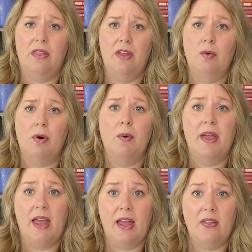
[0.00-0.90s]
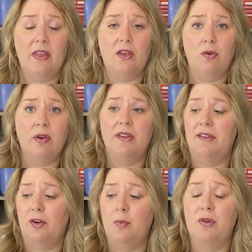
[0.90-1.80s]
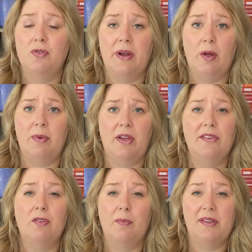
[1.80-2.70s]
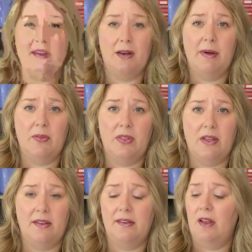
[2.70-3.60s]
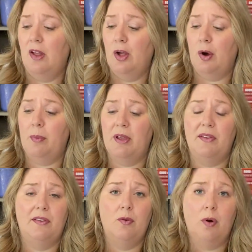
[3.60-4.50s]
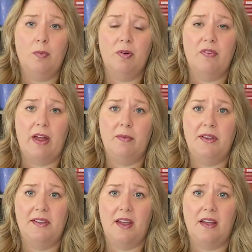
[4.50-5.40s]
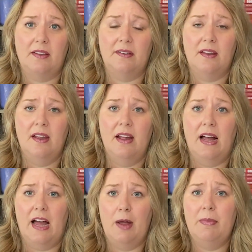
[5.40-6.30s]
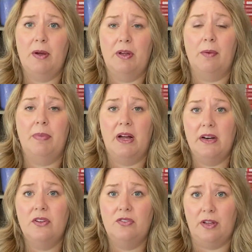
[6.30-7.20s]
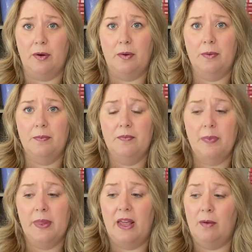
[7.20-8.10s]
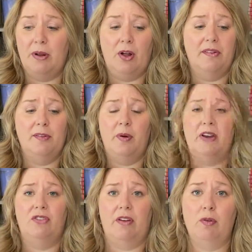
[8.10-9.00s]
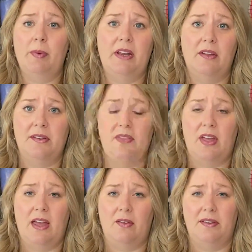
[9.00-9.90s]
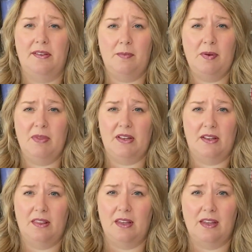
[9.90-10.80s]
think were okay and that you consider betrayal, because you're upset about this, or because you won't provide me sex, I'm now going to punish you, and I'm going to also punish everybody else in the house. So sometimes the